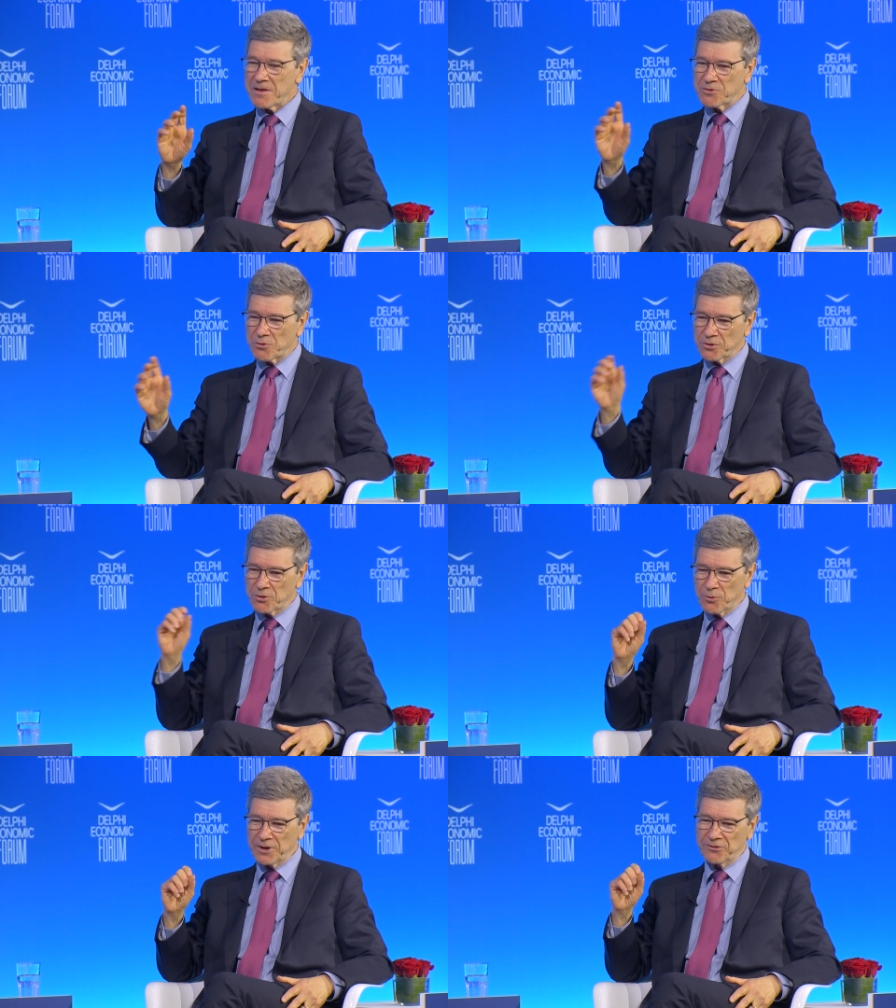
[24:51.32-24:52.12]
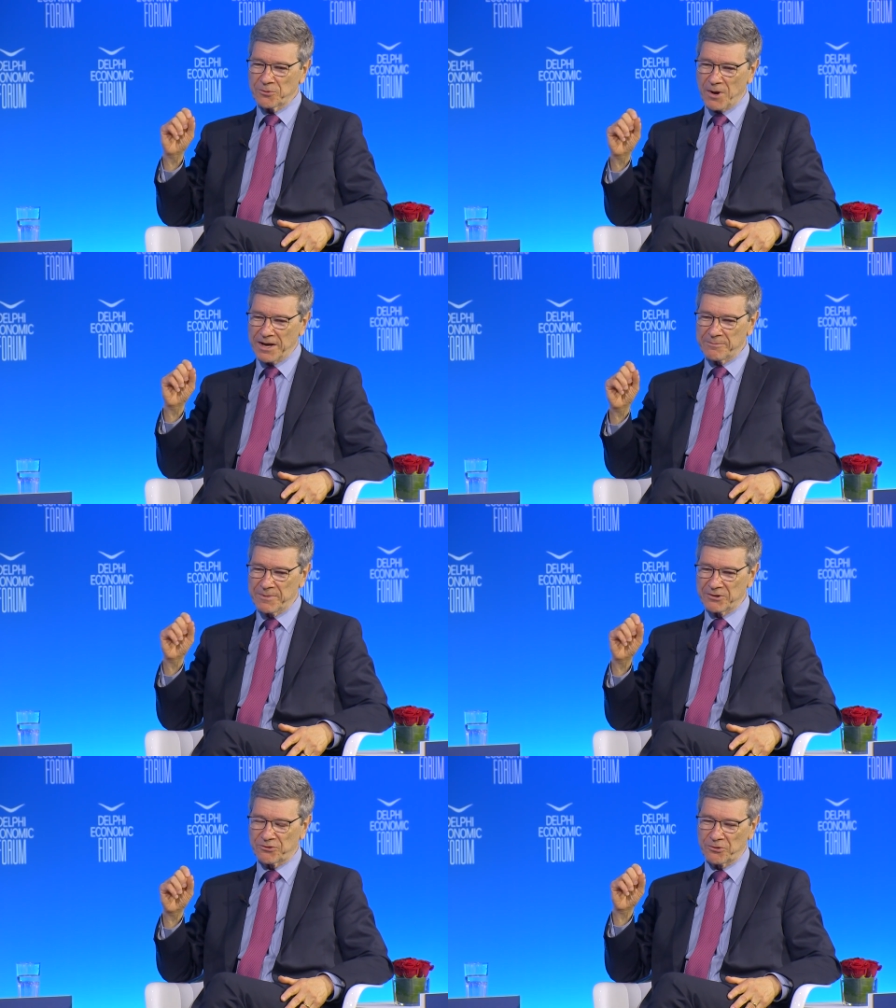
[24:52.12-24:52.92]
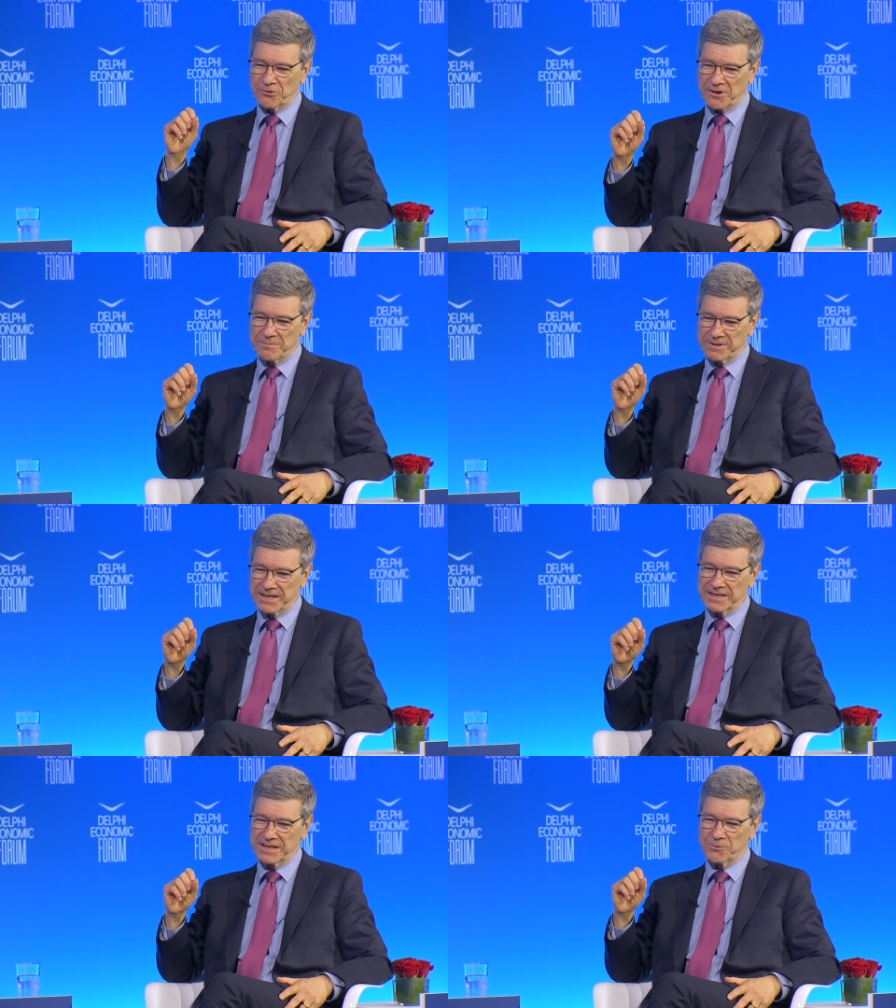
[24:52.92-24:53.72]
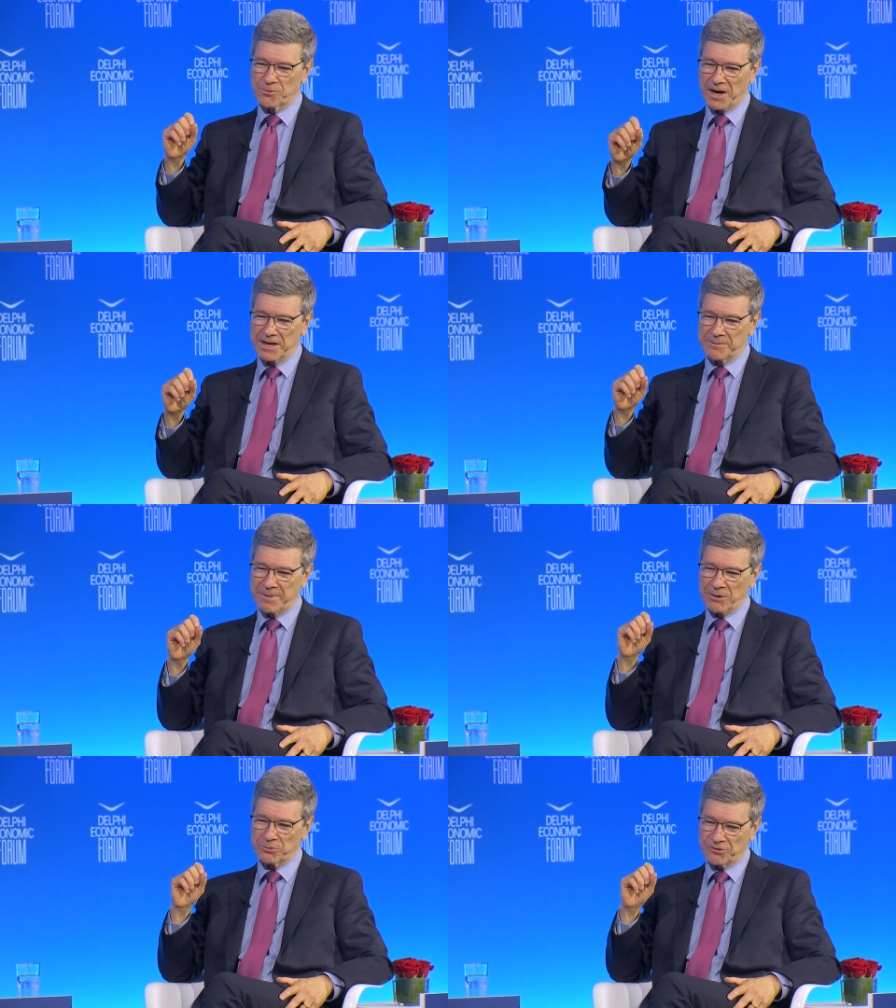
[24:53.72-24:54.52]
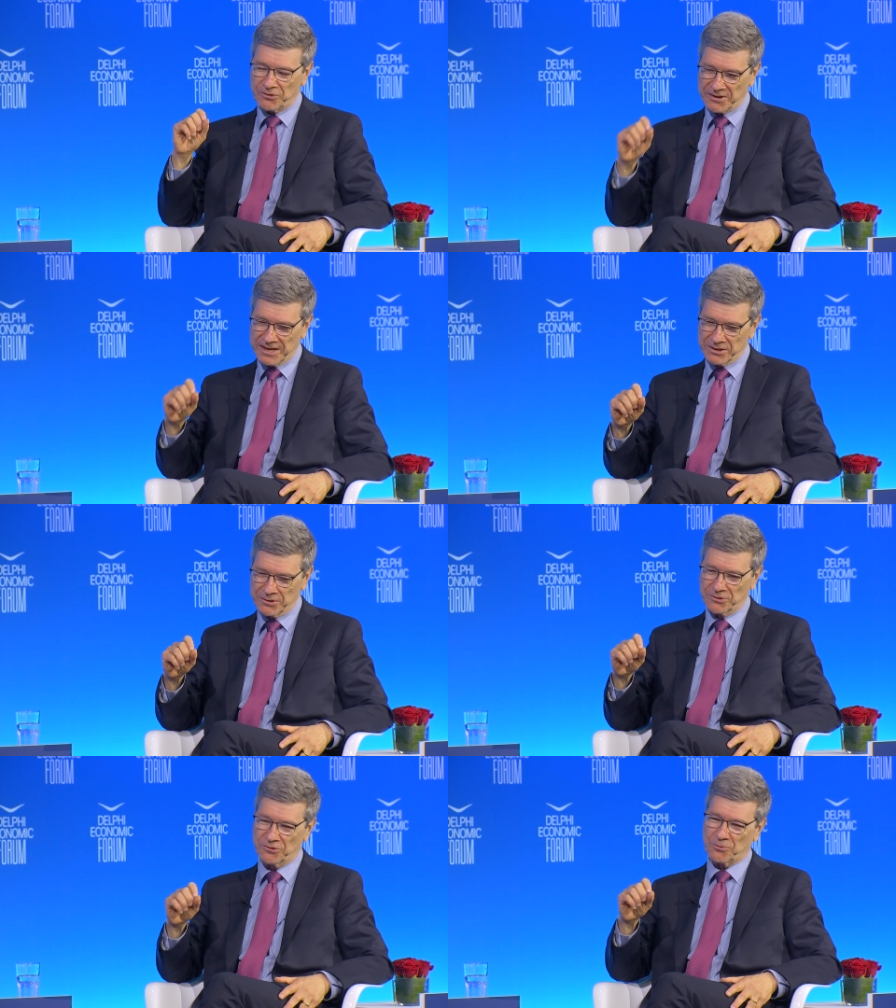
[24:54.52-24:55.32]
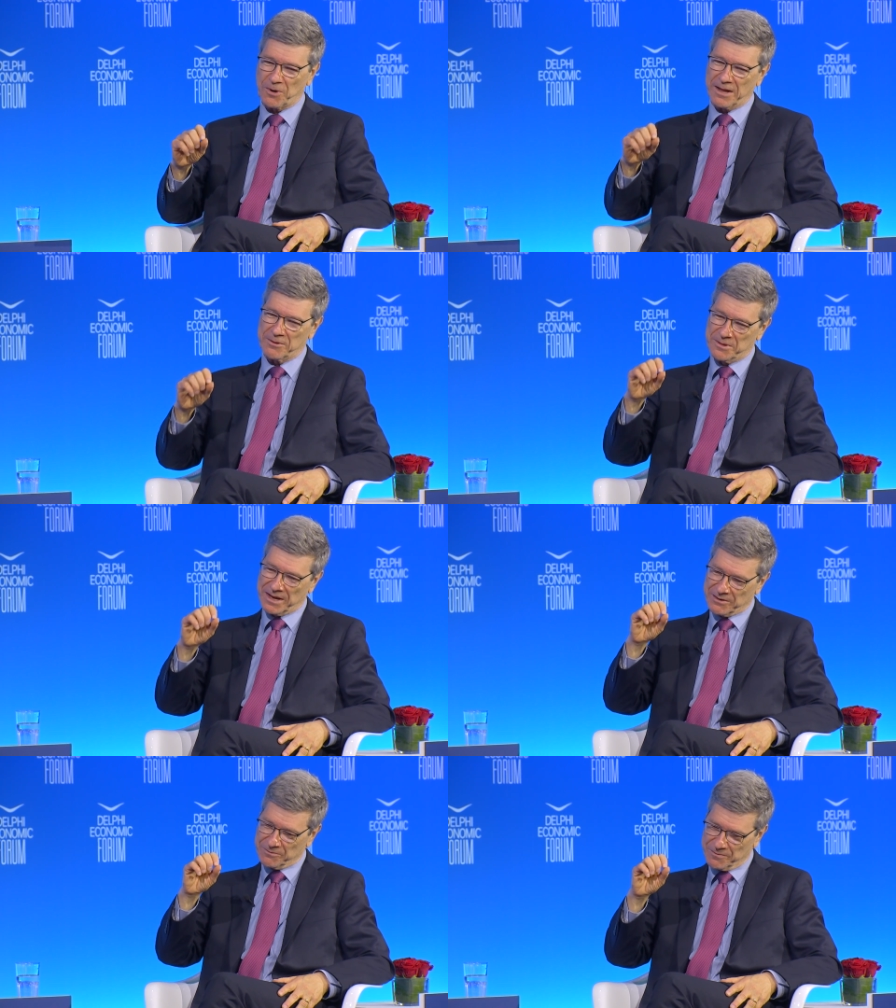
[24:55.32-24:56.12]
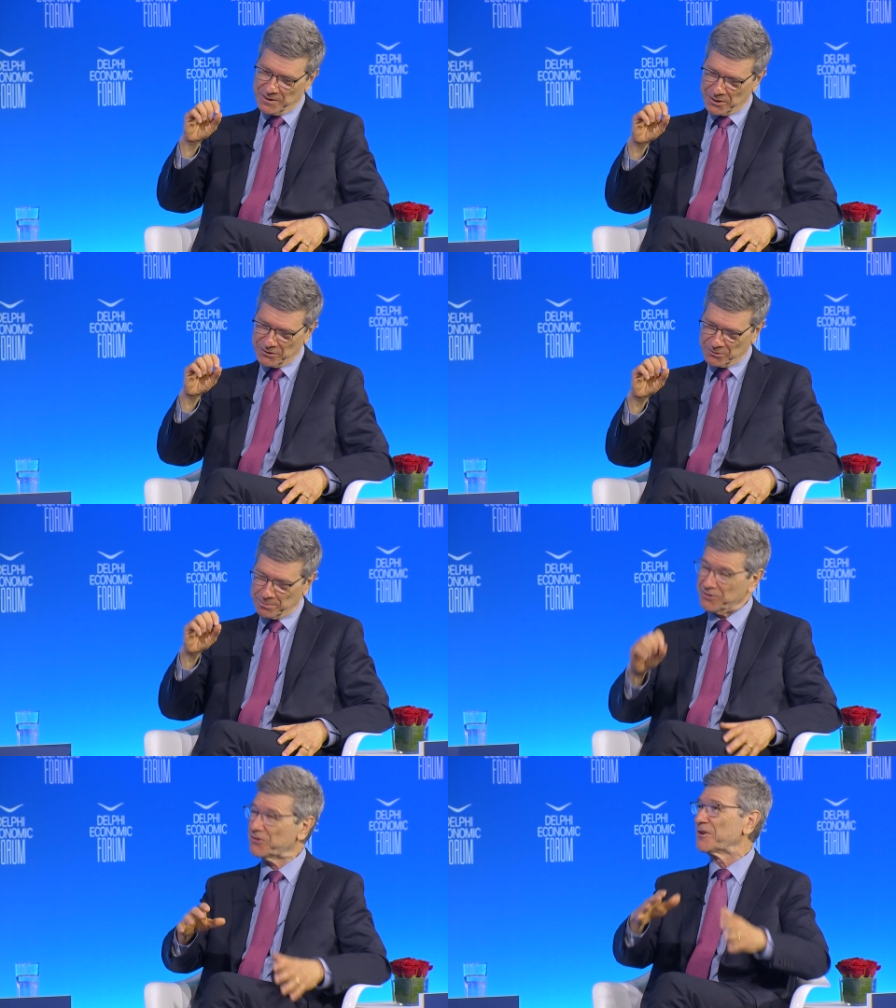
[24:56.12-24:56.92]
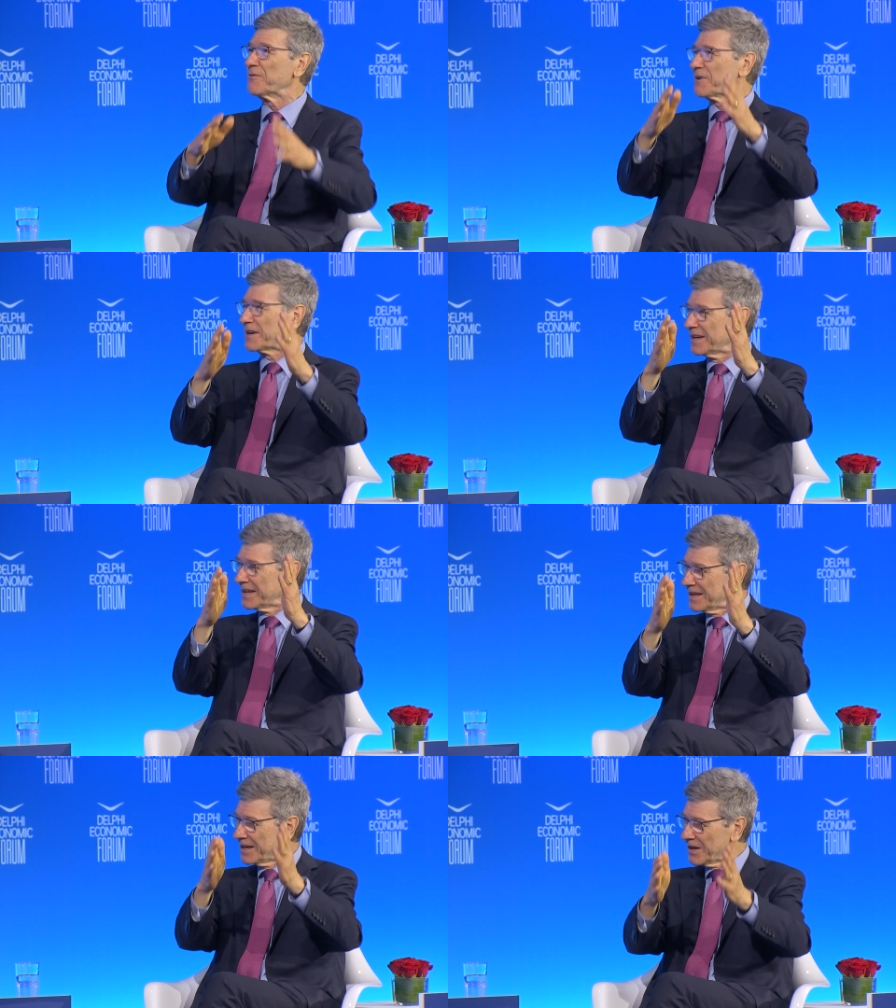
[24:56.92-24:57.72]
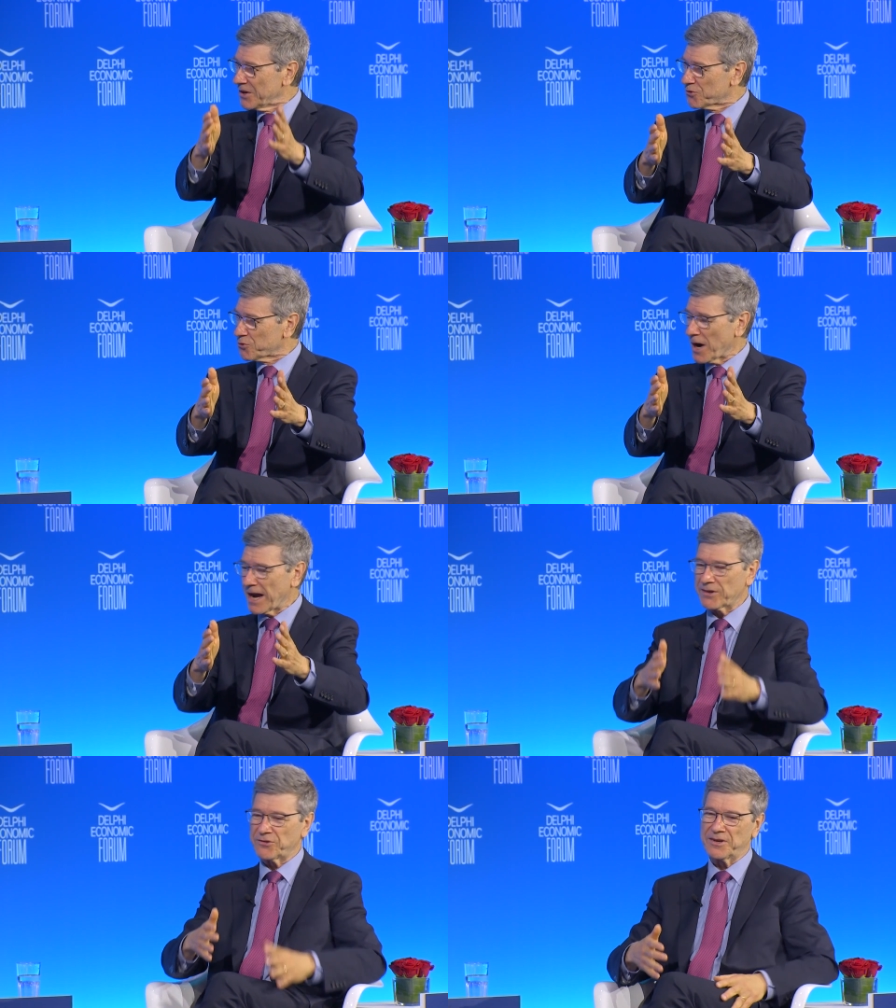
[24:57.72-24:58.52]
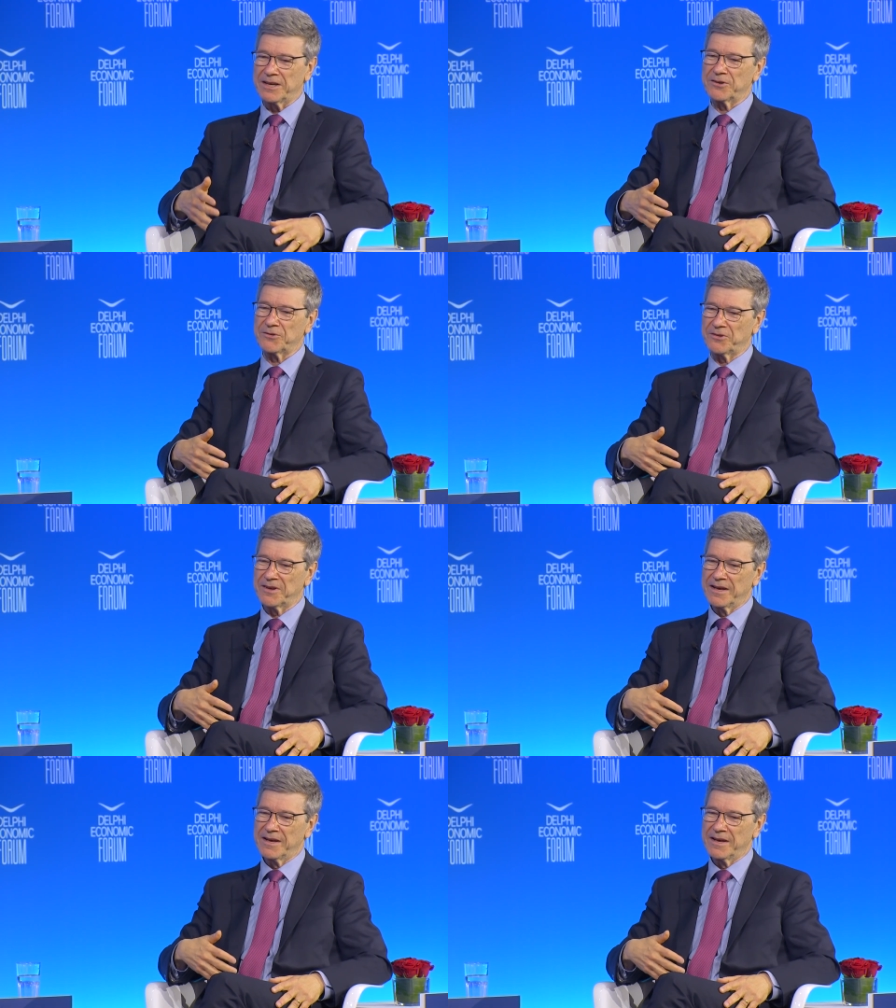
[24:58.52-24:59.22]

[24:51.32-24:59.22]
The, the reason why the minister is completely right about skills rather than very specific tracks is